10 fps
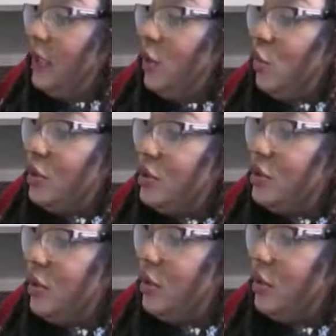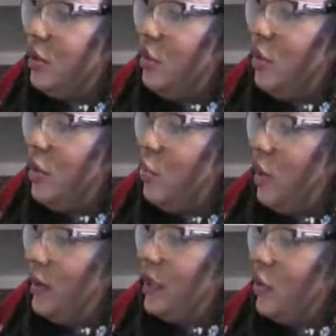They questioned her
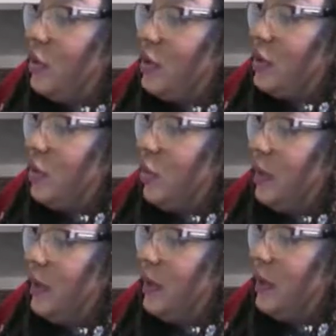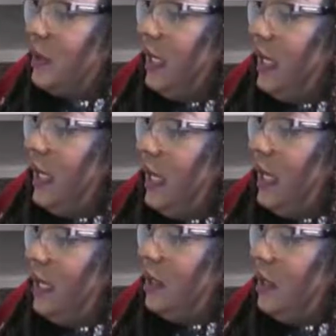womanhood
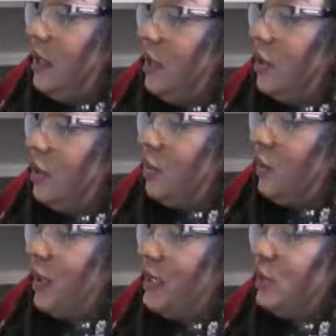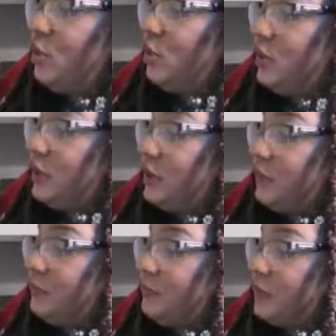and her race loyalty.
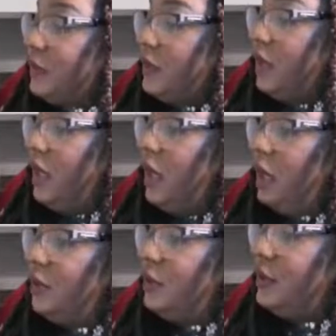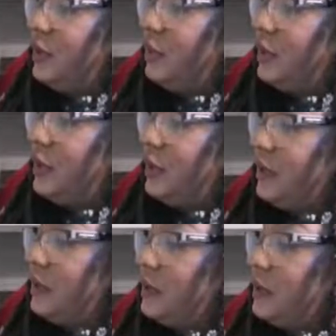Although these
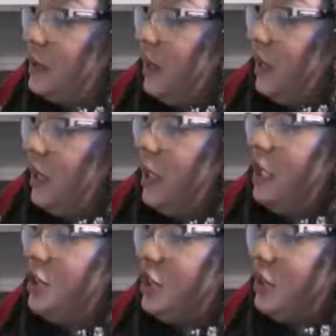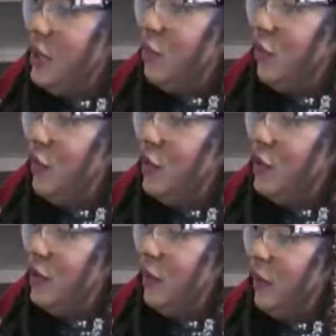criticisms stung, Chisholm
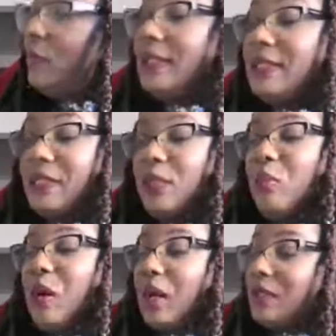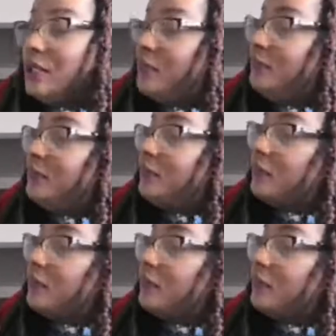refused to be placed in a box.